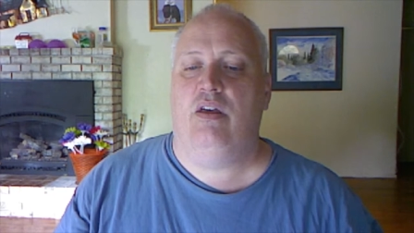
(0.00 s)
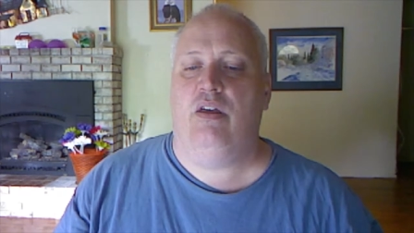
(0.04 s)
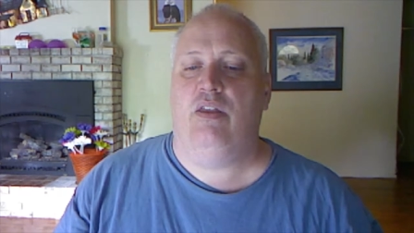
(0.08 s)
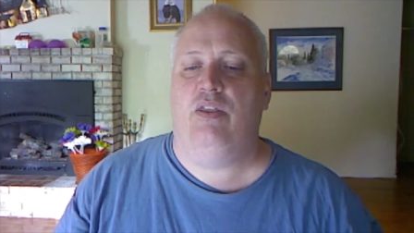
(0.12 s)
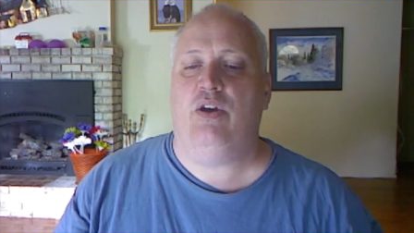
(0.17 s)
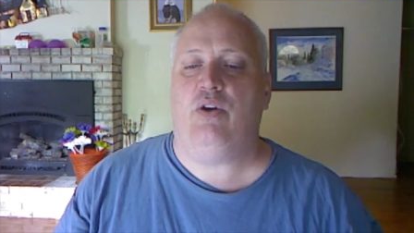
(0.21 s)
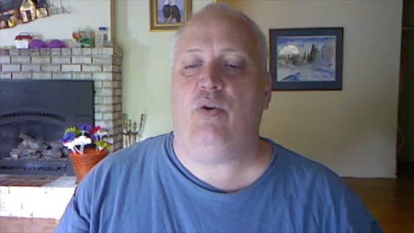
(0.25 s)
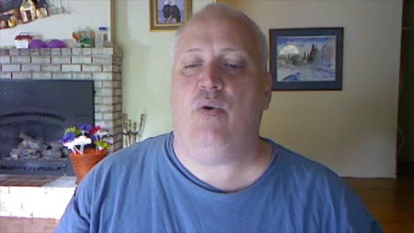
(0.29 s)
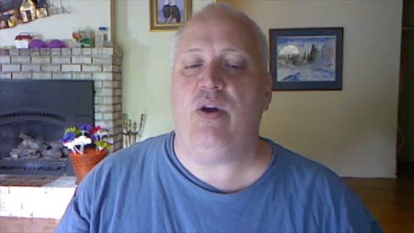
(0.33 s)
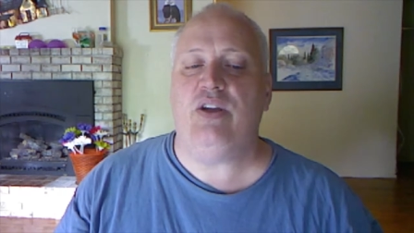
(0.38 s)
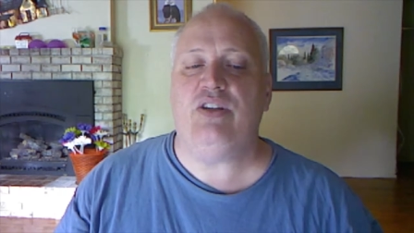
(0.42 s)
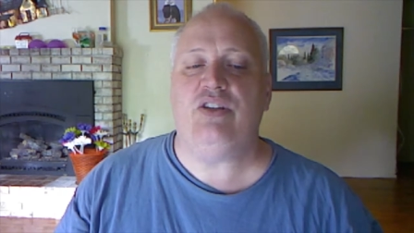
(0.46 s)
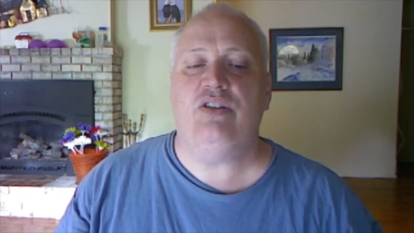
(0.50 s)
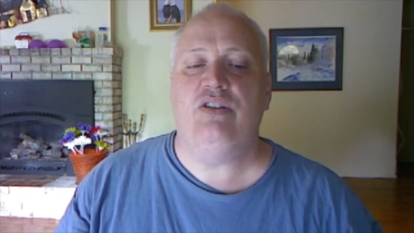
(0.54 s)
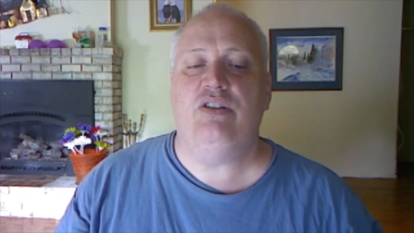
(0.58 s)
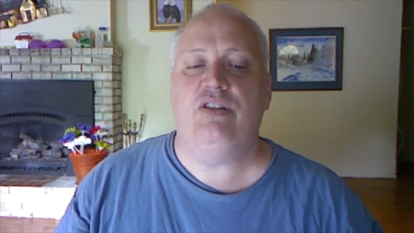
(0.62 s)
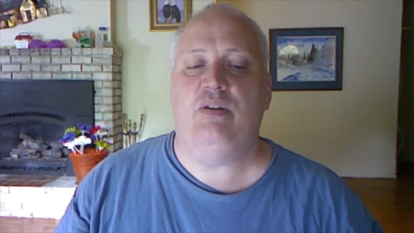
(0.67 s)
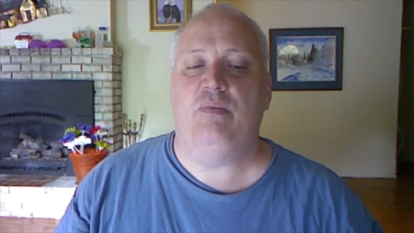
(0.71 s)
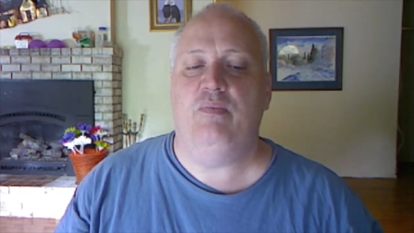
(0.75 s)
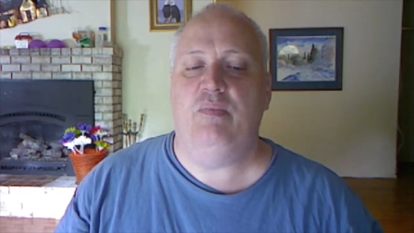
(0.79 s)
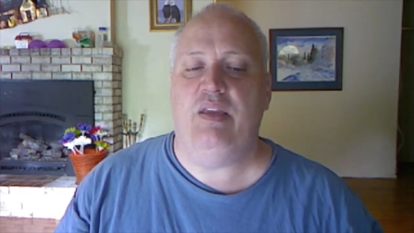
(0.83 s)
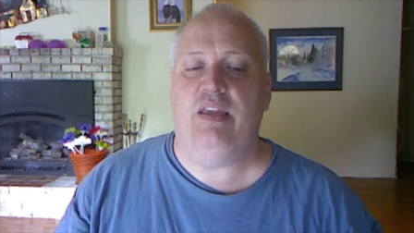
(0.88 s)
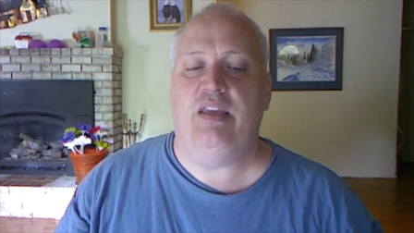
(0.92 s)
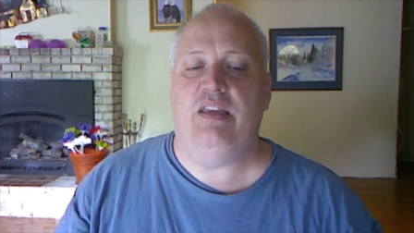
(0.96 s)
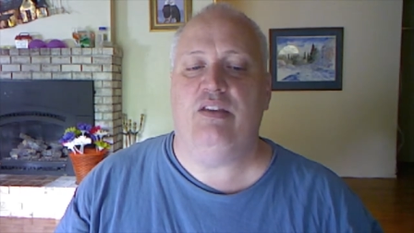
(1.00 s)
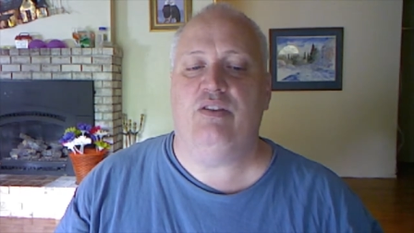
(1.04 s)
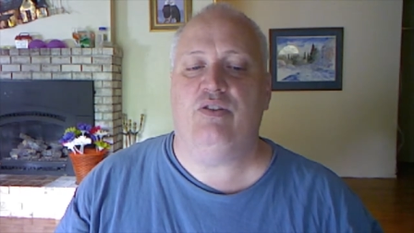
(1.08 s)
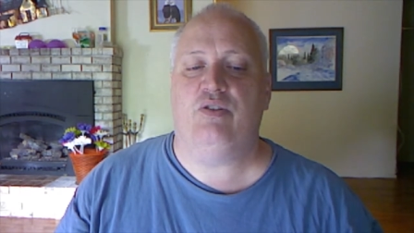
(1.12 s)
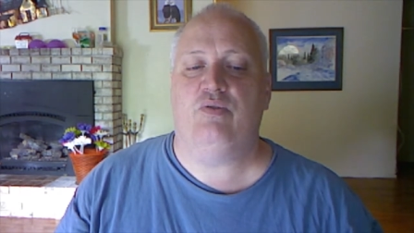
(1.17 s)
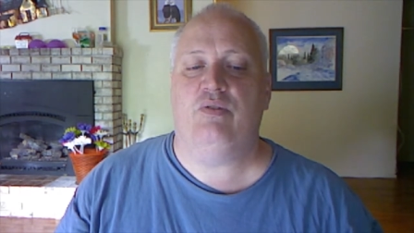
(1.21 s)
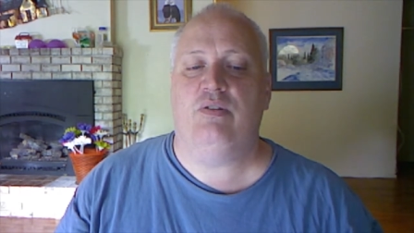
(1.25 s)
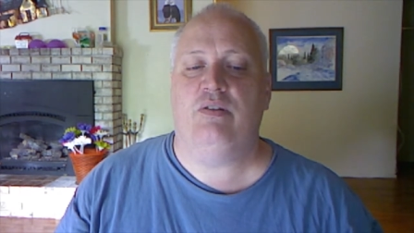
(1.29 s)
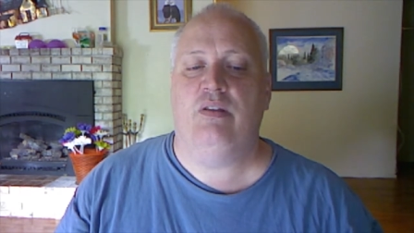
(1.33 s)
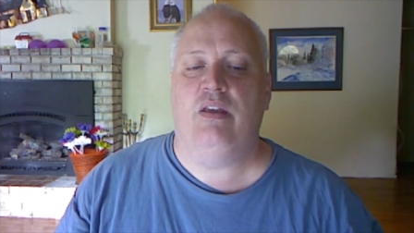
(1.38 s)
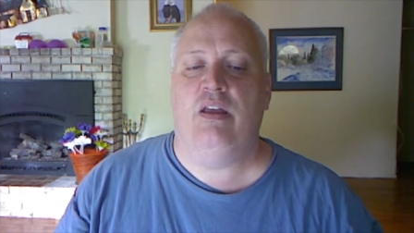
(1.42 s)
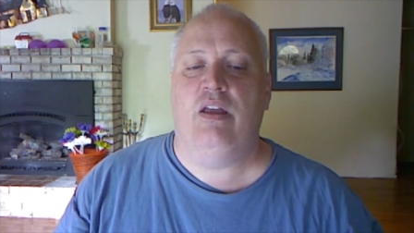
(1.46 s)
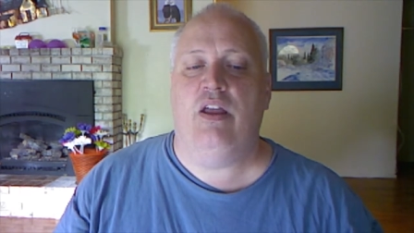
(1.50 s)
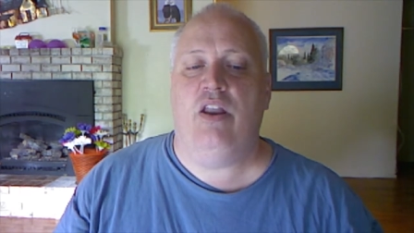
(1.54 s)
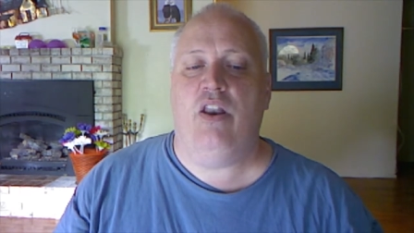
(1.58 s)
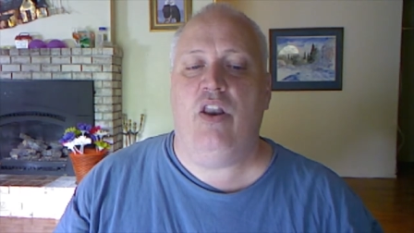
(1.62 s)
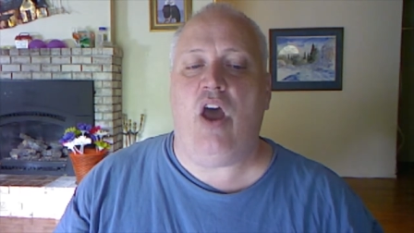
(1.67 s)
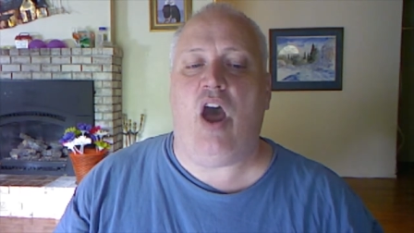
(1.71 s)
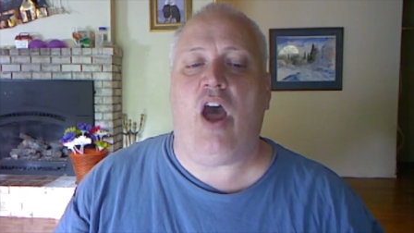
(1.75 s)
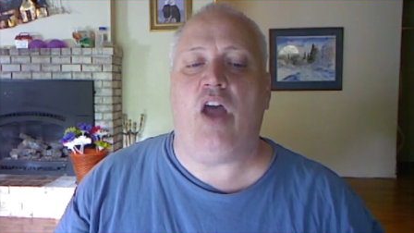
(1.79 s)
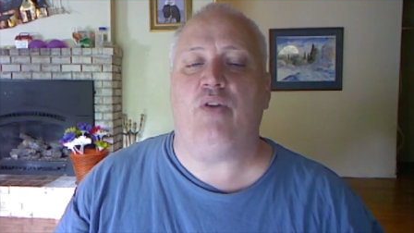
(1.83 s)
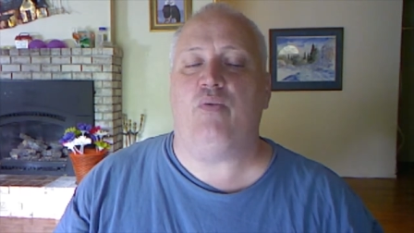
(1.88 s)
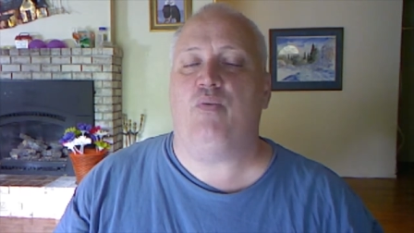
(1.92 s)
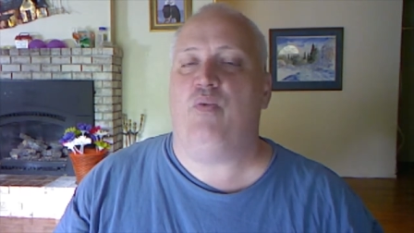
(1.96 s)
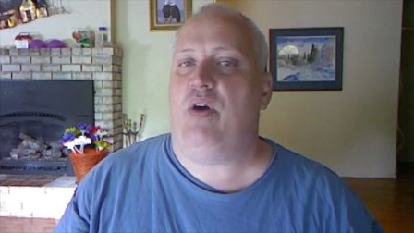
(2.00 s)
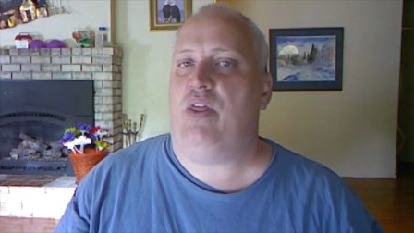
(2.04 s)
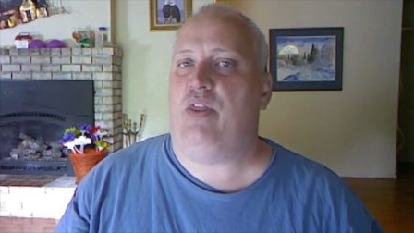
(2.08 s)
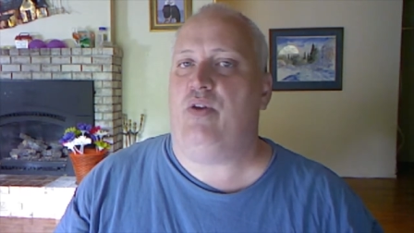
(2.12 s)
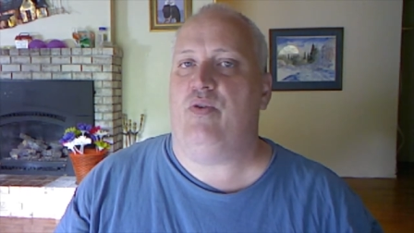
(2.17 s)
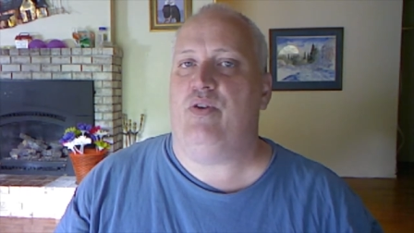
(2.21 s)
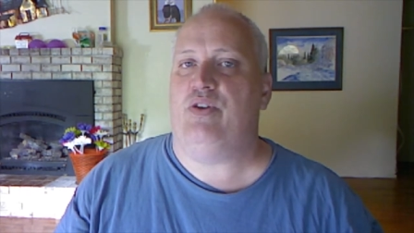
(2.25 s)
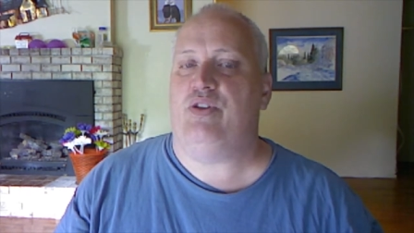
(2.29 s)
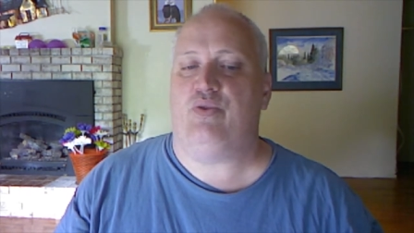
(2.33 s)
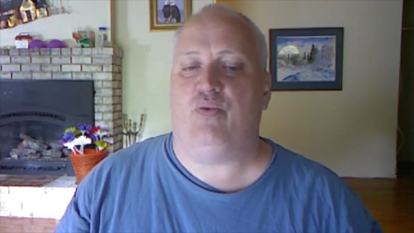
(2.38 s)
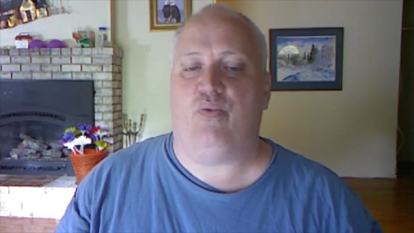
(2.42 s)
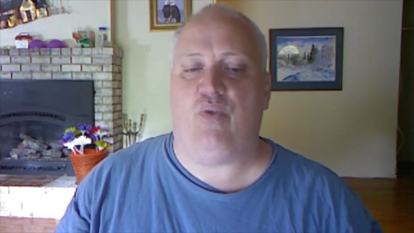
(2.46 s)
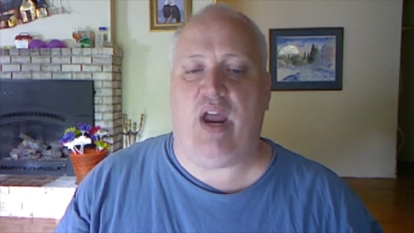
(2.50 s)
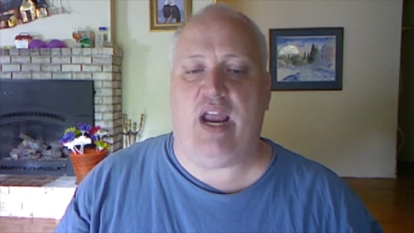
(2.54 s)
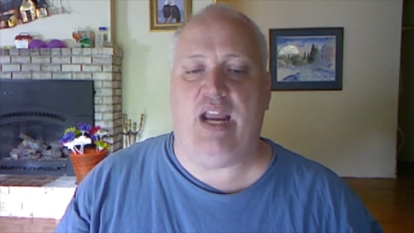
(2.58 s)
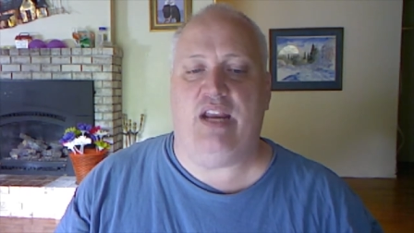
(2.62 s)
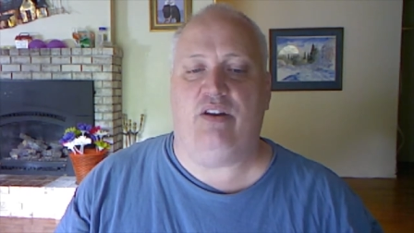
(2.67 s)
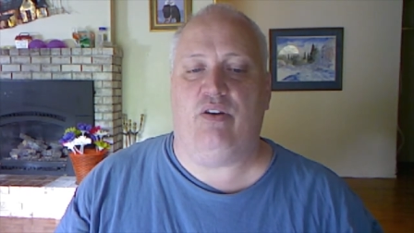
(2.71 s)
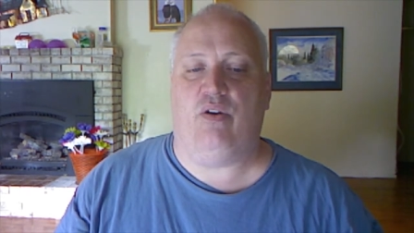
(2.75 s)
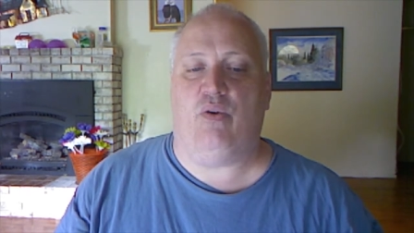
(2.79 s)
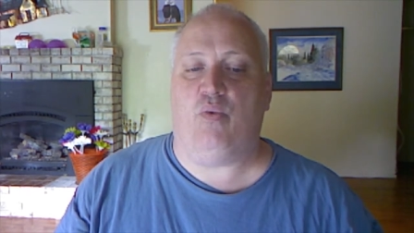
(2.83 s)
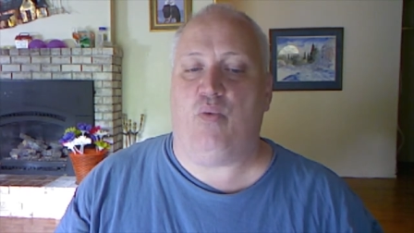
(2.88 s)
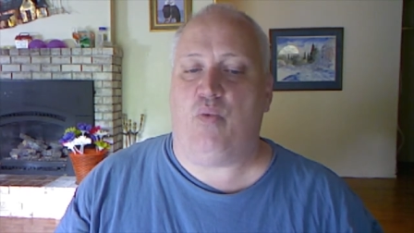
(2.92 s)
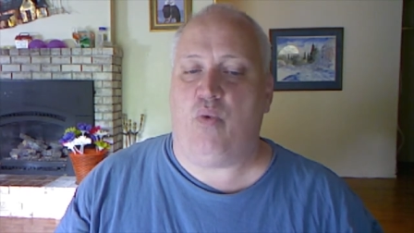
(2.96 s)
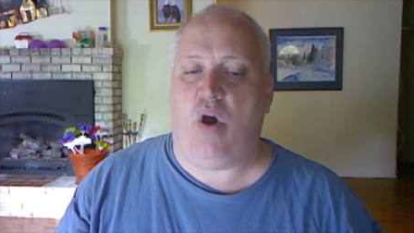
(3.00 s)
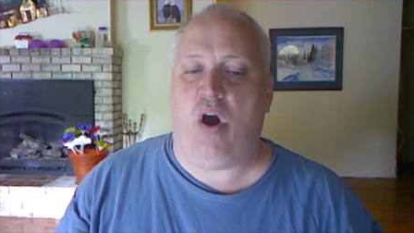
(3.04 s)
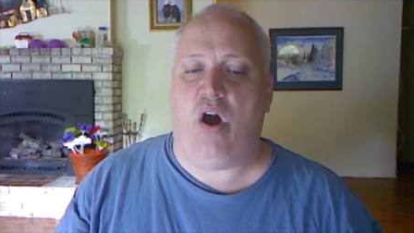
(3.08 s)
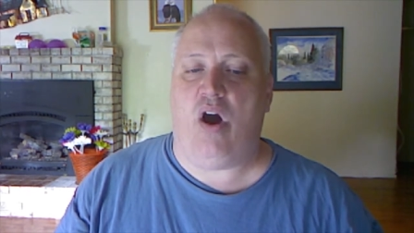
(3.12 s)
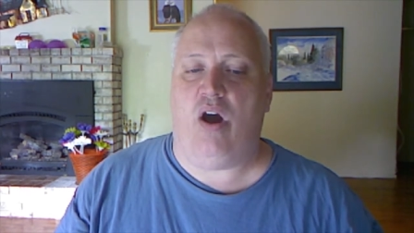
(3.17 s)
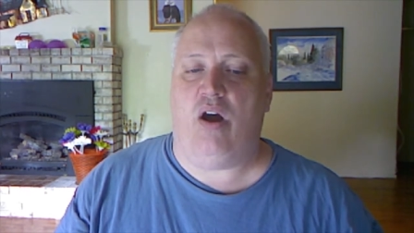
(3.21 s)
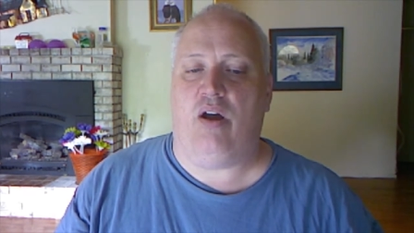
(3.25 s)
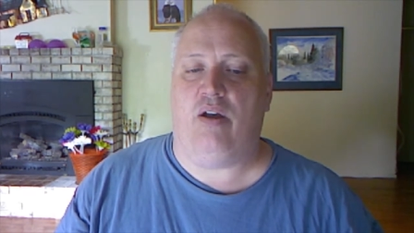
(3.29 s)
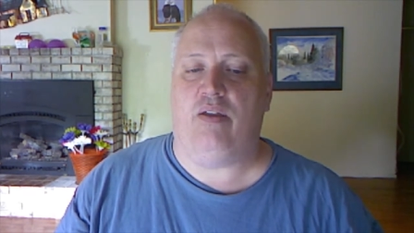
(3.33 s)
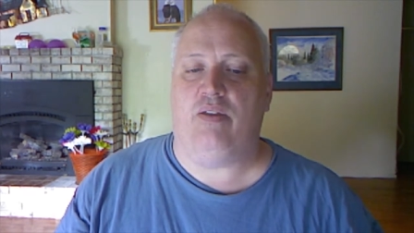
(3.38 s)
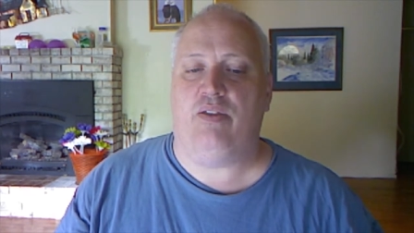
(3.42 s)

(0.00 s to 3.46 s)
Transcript: The question to me is not whether it's right or wrong.